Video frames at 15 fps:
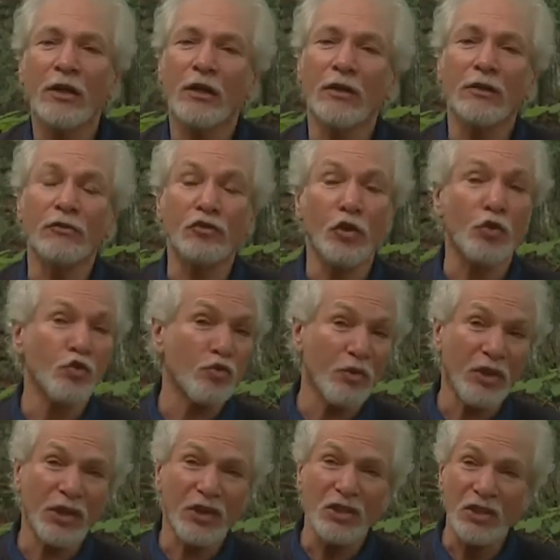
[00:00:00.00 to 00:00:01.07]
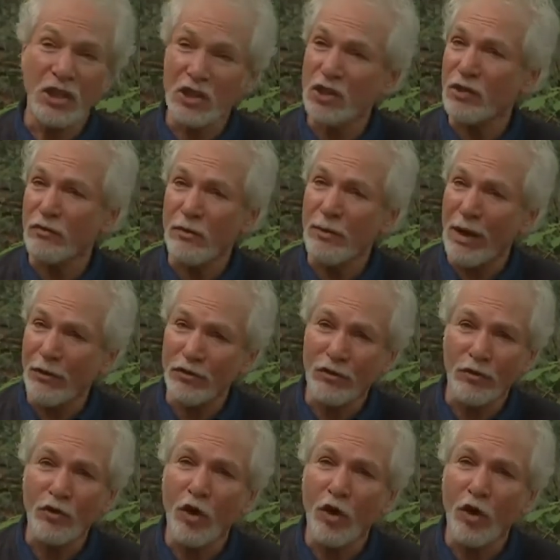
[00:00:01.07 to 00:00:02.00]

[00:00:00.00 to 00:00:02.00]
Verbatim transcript: uh, don't drink excessive amounts of